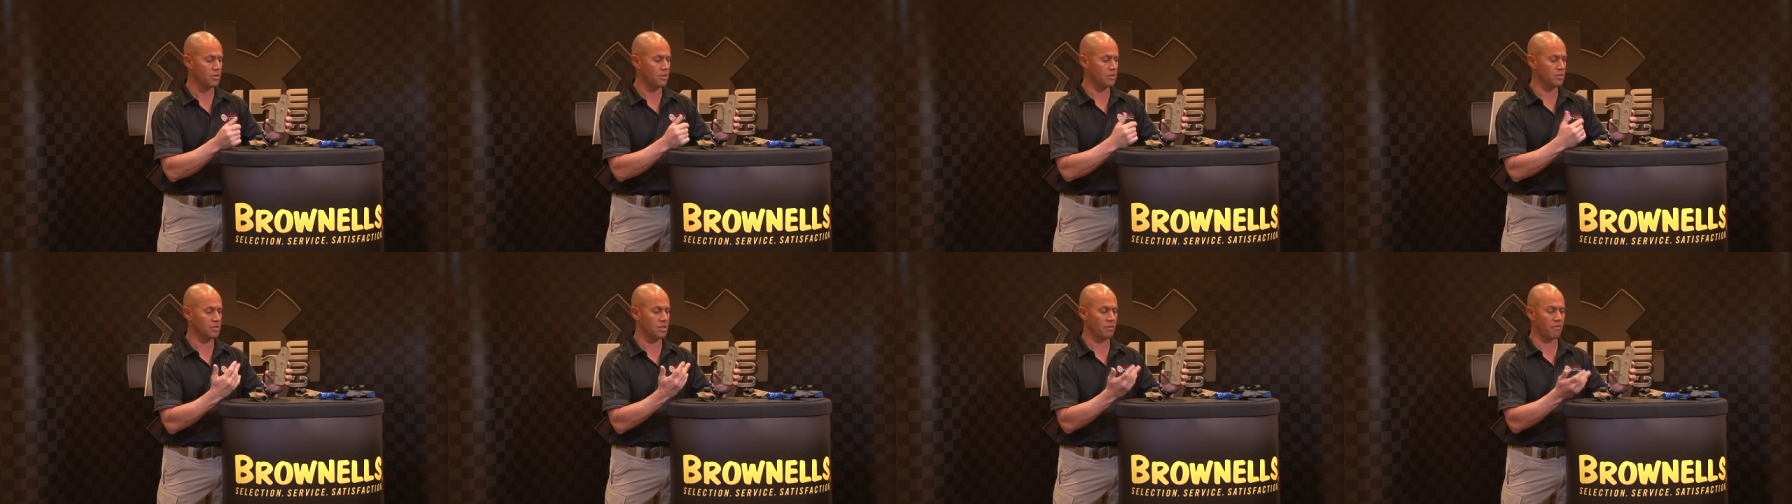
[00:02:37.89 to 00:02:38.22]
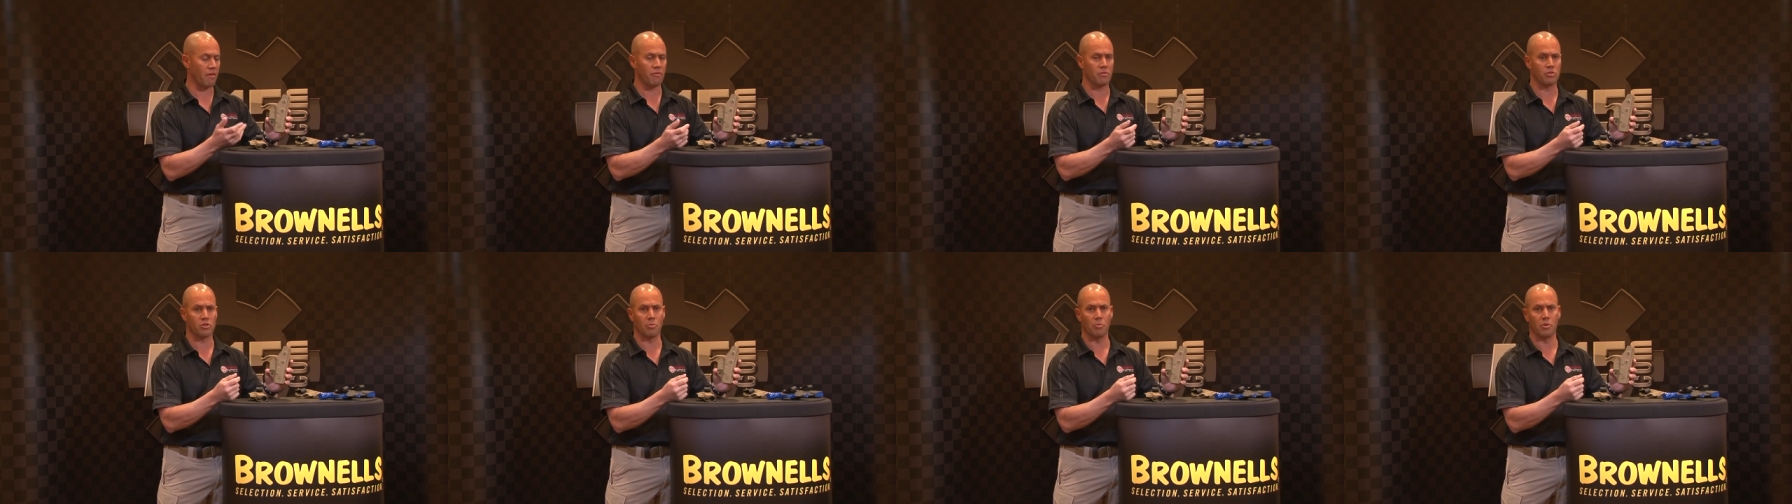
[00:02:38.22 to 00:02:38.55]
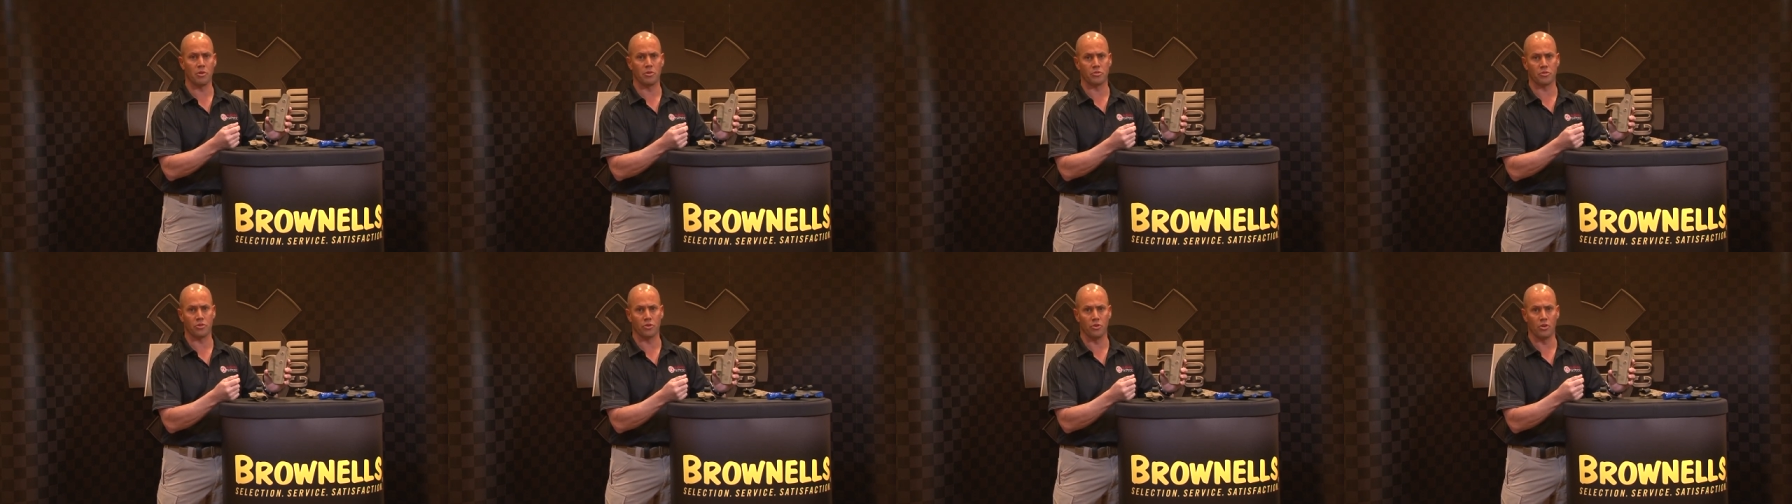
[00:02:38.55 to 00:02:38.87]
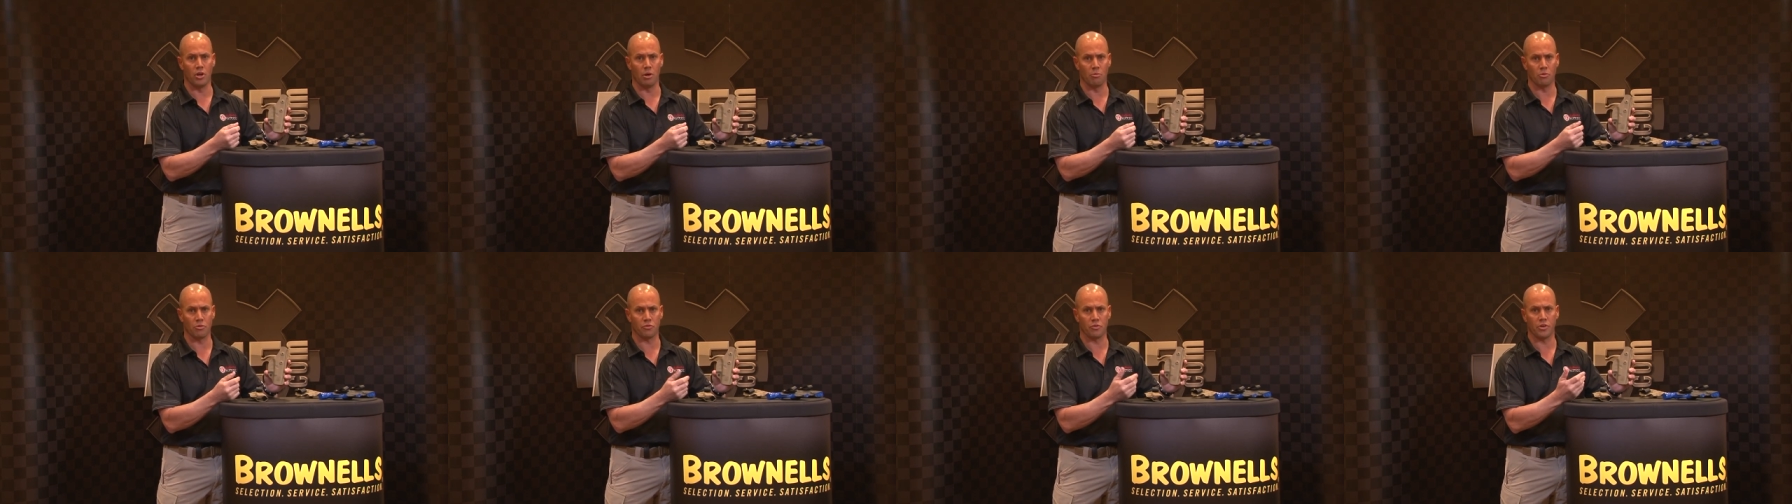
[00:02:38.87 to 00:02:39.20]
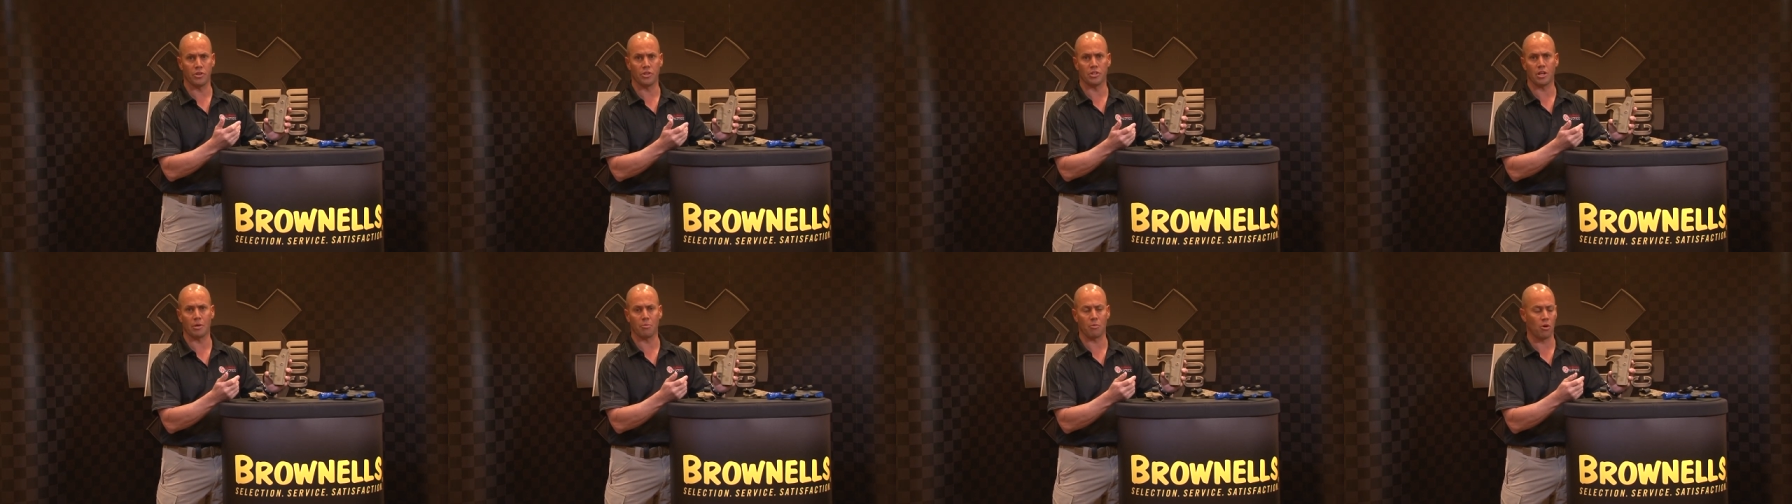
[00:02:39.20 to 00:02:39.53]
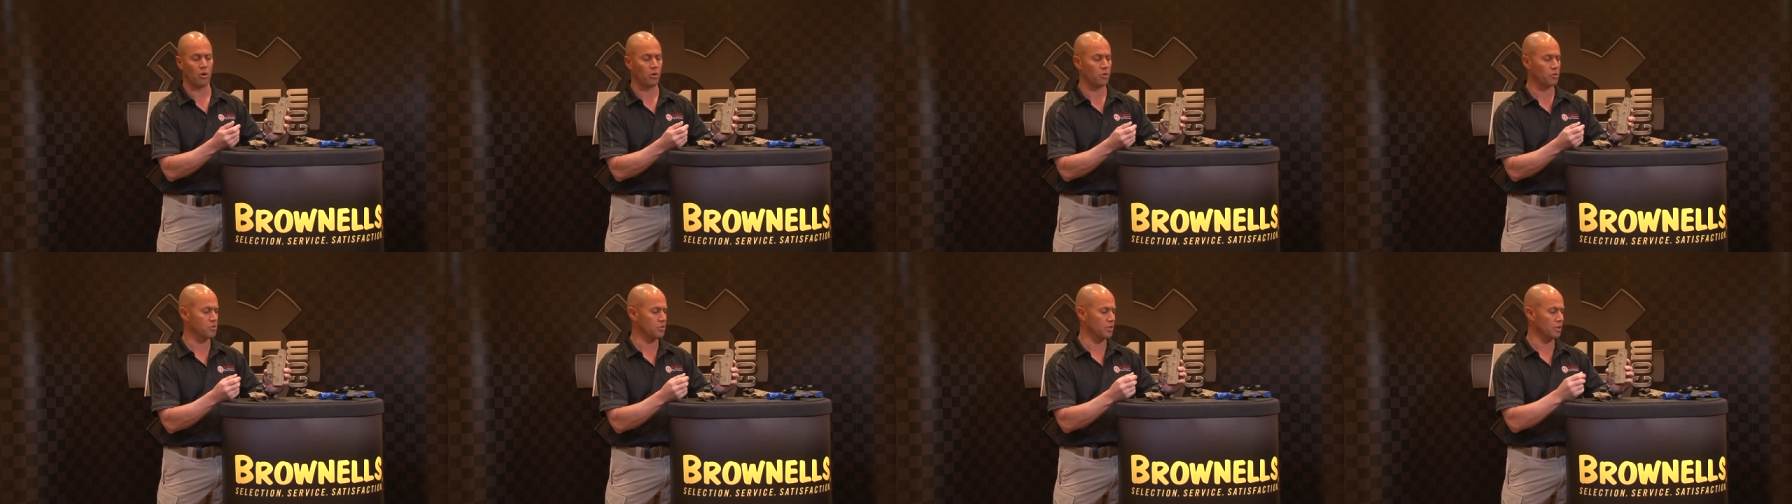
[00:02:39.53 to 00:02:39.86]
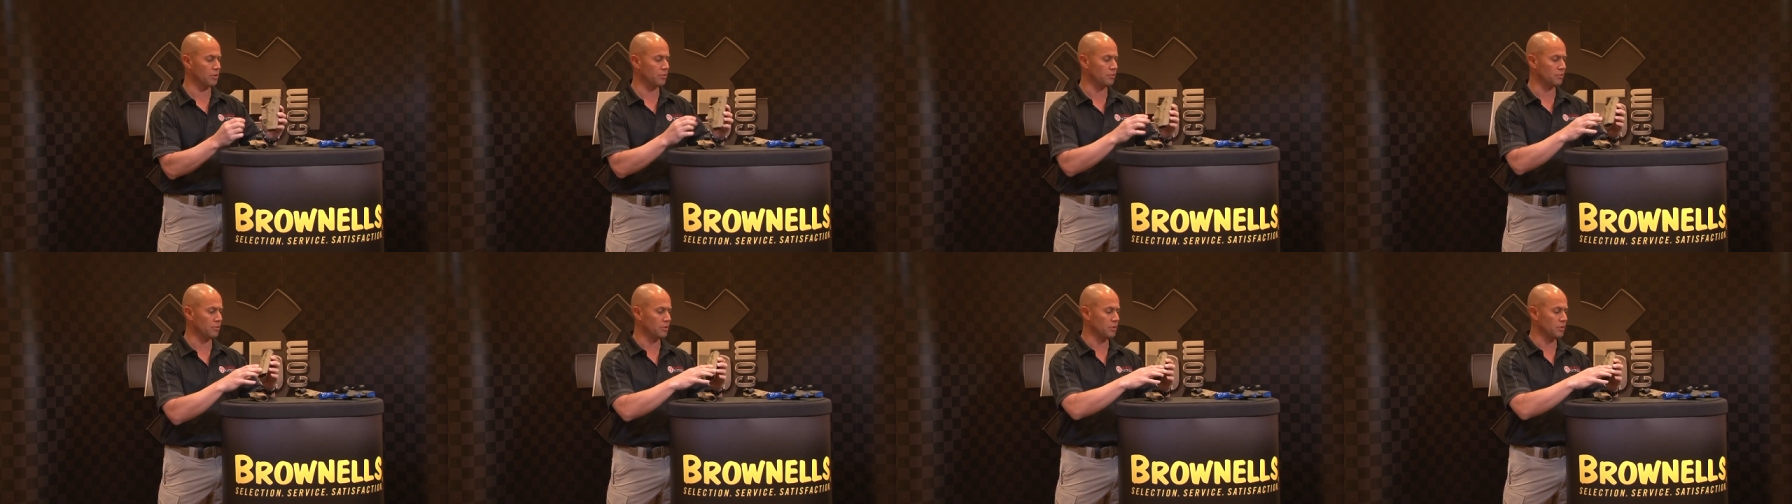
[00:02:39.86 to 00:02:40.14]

instead of having so many SKU numbers for each type of holster.